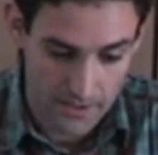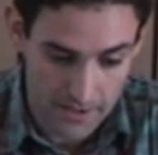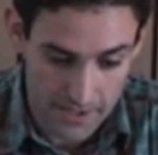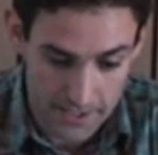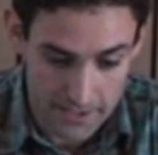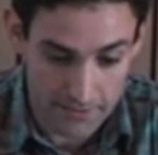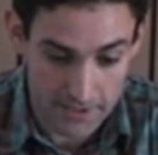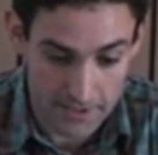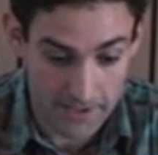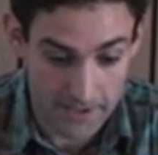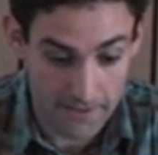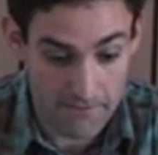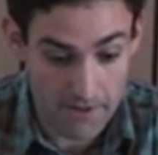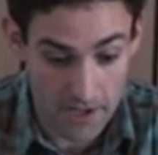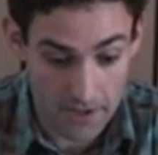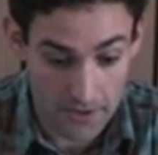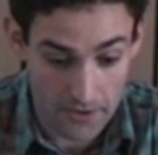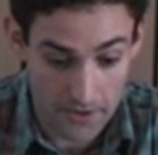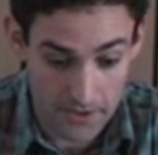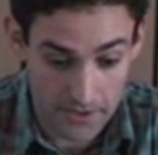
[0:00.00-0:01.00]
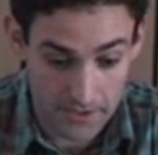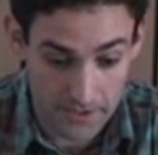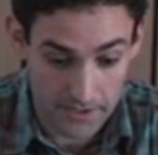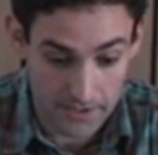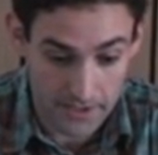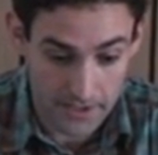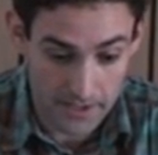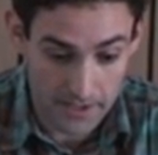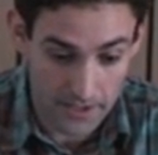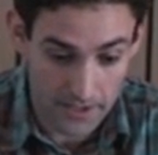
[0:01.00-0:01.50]
this was
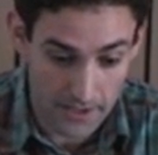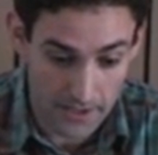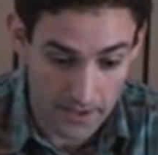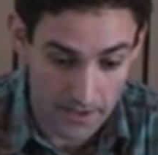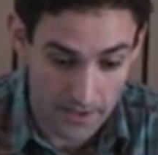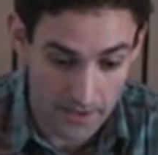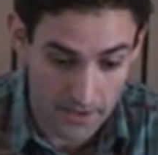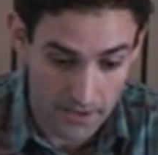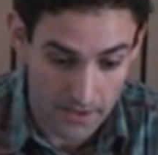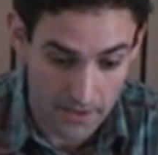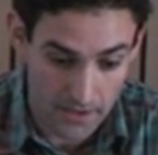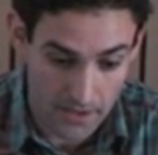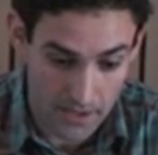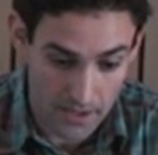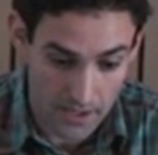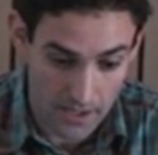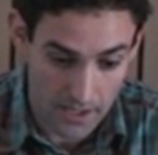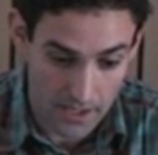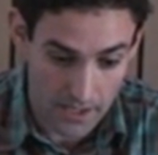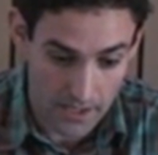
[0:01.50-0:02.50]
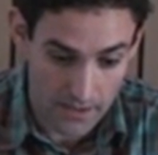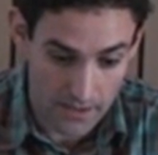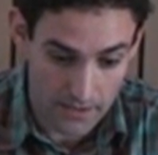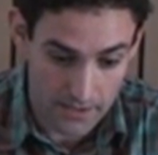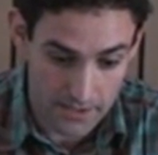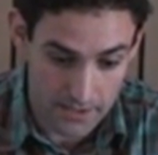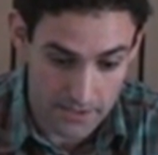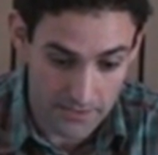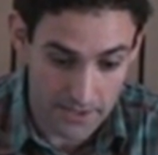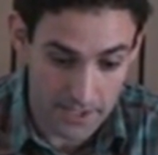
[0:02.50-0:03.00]
evaluated in
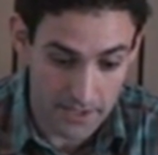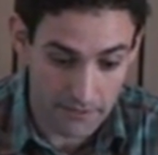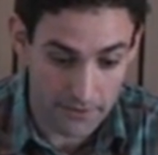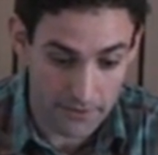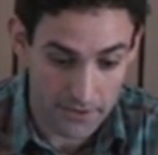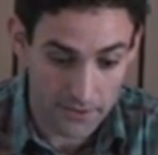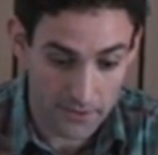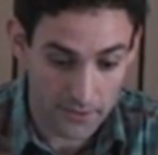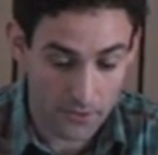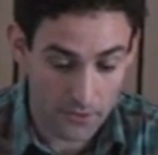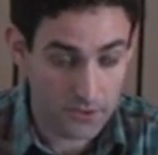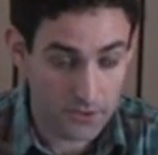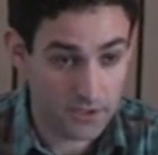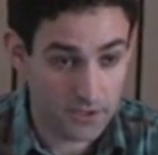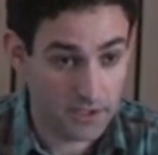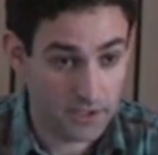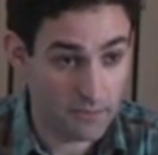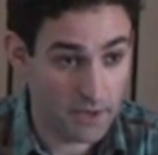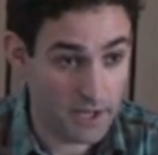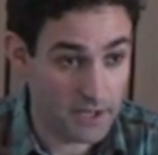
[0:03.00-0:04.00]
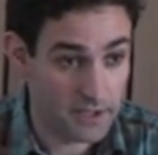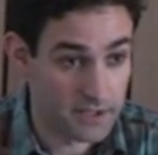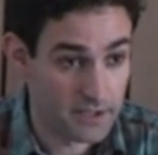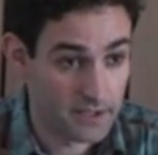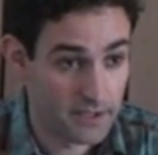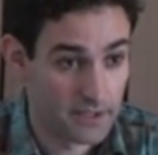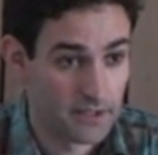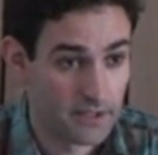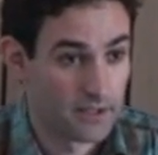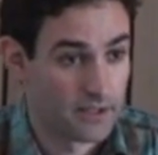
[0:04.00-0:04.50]
3 different auction
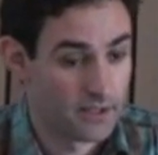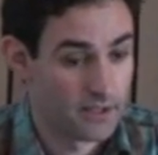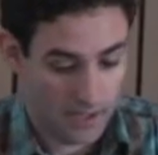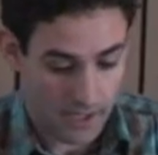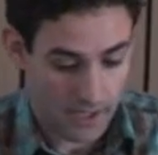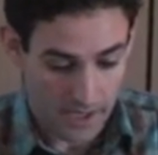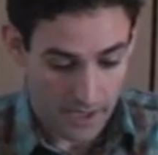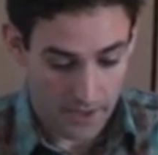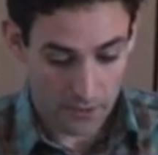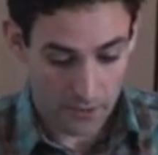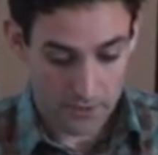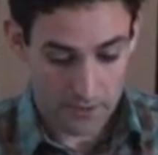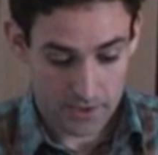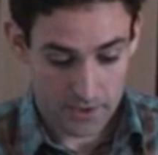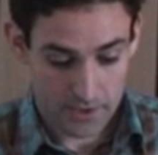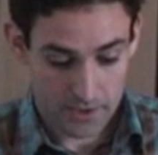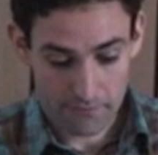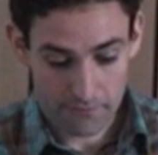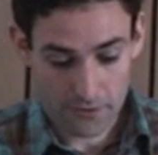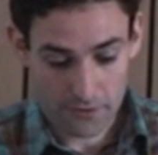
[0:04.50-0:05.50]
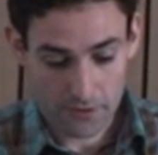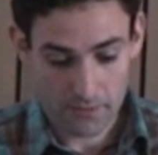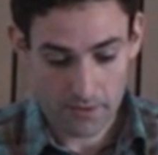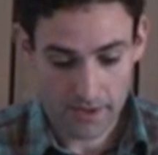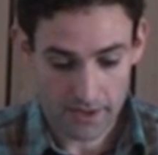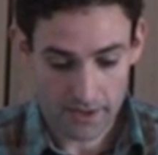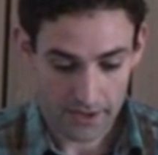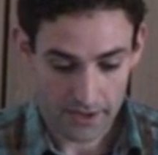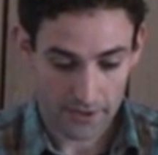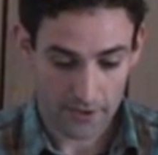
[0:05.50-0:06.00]
domains, and those come from
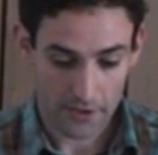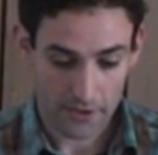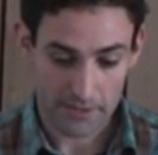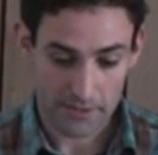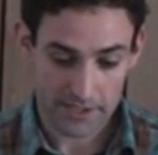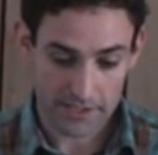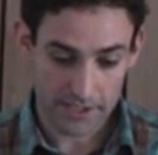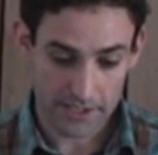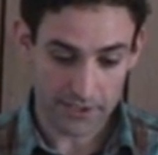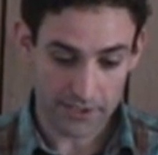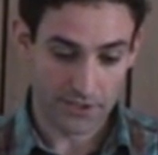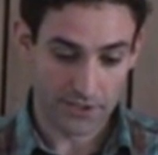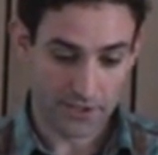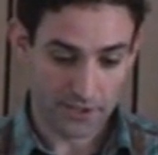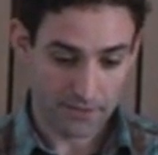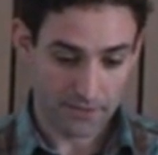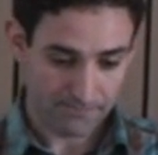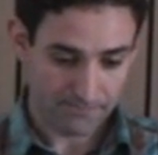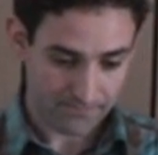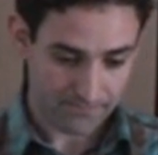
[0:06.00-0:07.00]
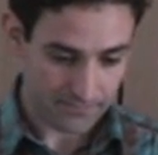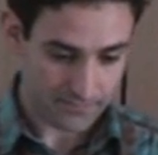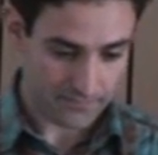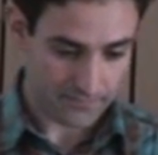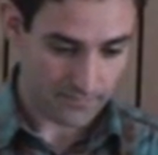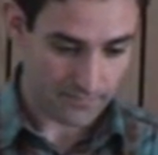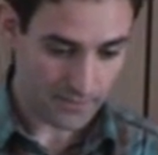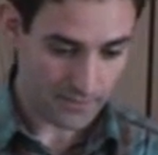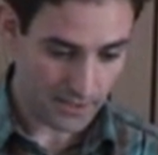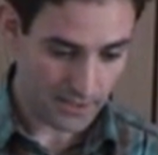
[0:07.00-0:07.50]
economics literature.
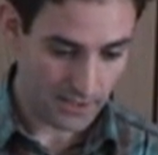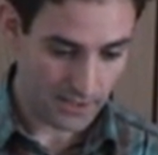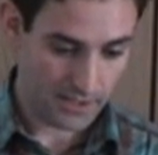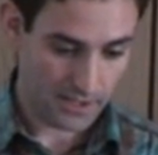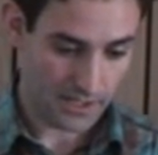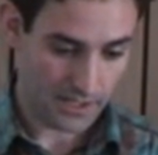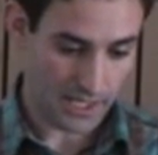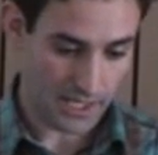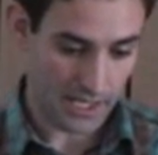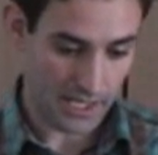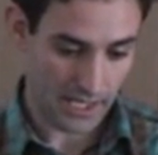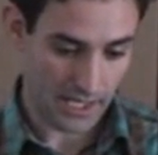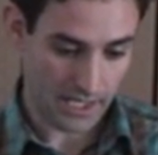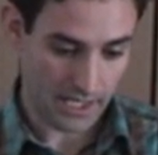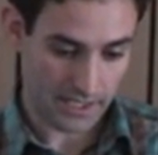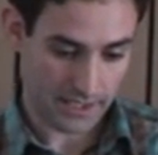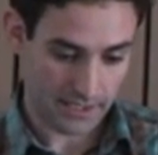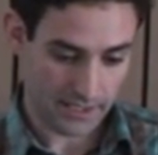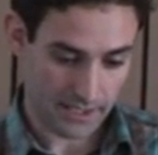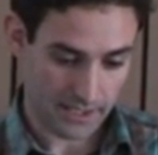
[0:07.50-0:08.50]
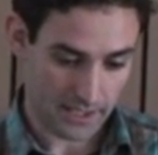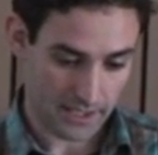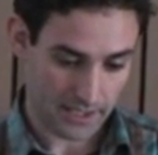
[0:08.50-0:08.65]
And